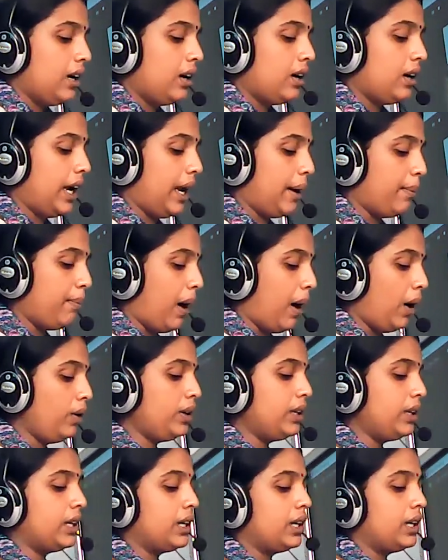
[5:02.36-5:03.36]
uh,
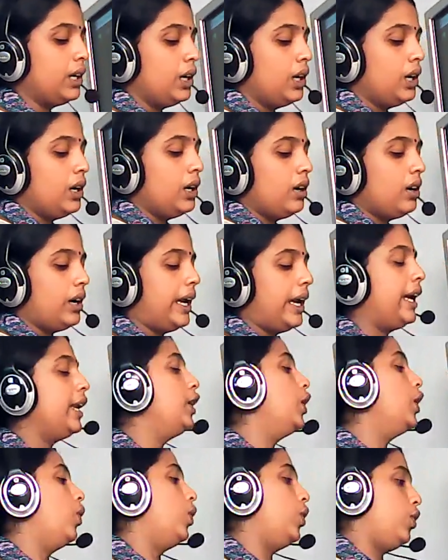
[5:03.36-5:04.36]
about a
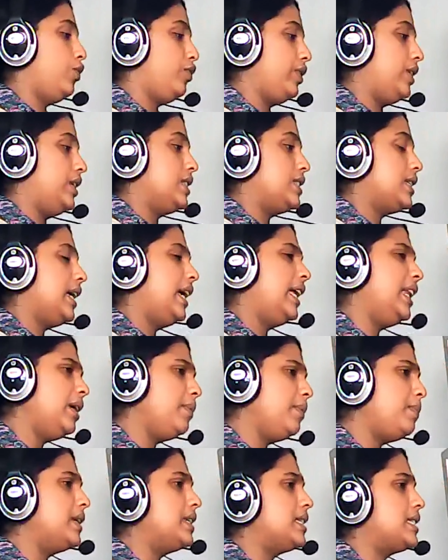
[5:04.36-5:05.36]
known offense. Any
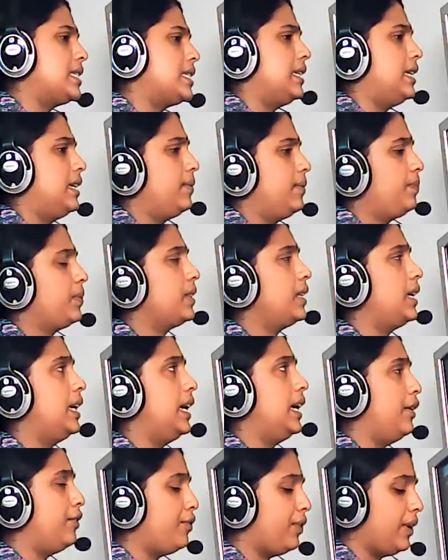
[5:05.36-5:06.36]
person,
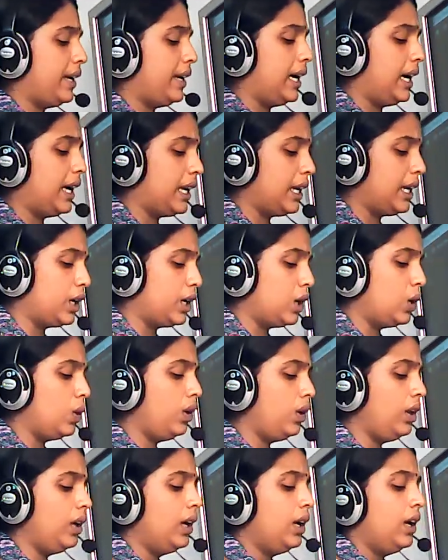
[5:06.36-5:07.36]
the FIR
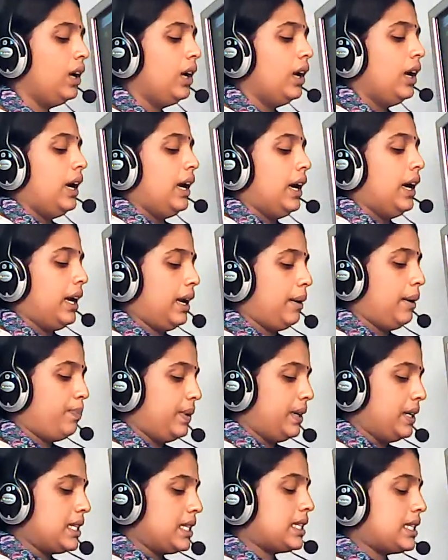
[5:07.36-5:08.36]
include a
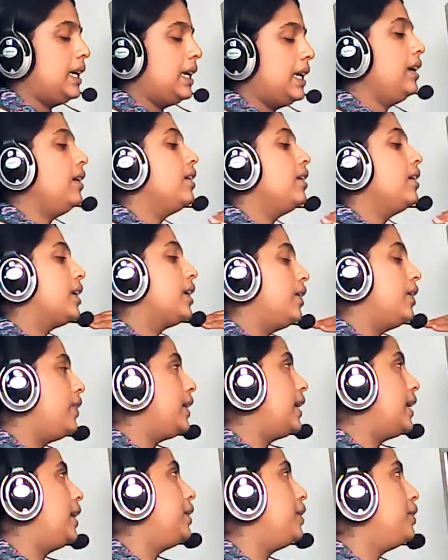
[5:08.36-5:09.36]
person
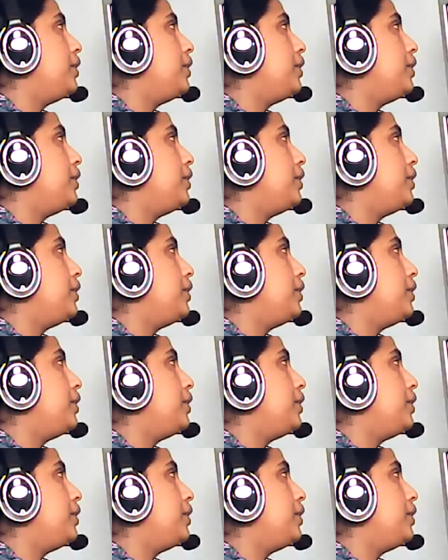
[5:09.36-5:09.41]
giving an